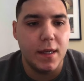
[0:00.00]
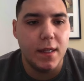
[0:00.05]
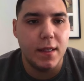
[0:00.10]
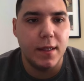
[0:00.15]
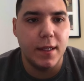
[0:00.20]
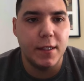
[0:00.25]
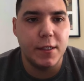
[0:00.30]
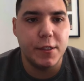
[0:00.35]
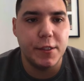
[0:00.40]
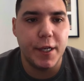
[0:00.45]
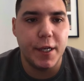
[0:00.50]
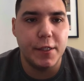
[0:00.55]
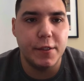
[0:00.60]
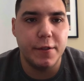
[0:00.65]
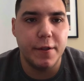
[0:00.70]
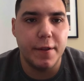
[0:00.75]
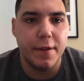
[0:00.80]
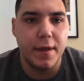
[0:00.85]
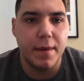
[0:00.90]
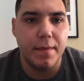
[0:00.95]
Let's change
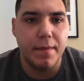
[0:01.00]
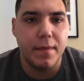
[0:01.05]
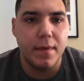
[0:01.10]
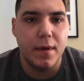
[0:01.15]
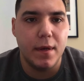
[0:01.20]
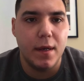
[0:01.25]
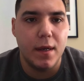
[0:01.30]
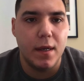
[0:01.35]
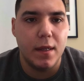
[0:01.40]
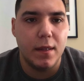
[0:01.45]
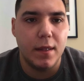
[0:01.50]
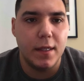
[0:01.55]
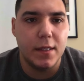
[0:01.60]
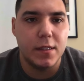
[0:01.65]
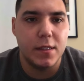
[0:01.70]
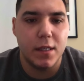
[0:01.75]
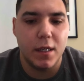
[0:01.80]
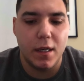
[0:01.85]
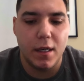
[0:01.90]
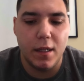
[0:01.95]
the theme.
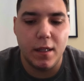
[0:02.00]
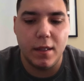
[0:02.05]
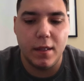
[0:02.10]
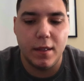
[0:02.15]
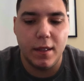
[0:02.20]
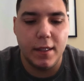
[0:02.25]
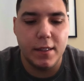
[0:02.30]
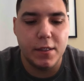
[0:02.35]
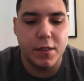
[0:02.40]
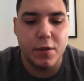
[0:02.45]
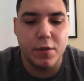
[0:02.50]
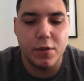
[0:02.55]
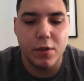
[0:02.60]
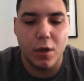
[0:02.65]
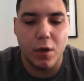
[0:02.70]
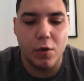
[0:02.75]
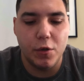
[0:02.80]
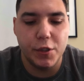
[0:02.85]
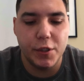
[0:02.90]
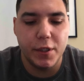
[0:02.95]
Let's use
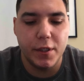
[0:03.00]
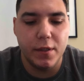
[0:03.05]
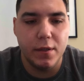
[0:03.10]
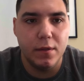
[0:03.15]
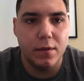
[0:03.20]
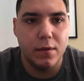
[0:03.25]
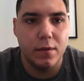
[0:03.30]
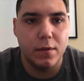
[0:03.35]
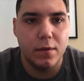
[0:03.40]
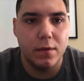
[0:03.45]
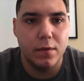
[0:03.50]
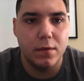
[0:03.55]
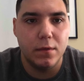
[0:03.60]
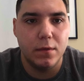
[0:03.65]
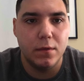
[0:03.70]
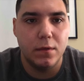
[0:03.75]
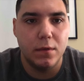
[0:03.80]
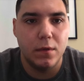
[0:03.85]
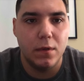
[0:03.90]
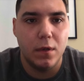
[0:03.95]
Ocean
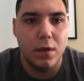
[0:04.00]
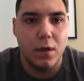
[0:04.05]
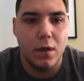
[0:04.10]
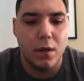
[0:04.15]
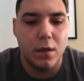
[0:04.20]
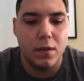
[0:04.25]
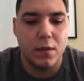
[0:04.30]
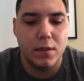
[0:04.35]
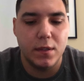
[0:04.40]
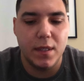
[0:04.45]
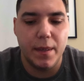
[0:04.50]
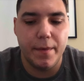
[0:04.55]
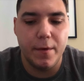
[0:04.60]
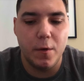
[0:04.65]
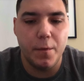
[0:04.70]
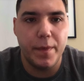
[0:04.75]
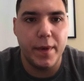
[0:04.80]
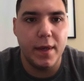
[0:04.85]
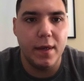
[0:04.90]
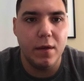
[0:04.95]

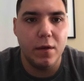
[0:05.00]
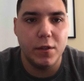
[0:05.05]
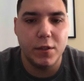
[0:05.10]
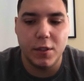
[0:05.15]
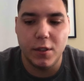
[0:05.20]
WP, which is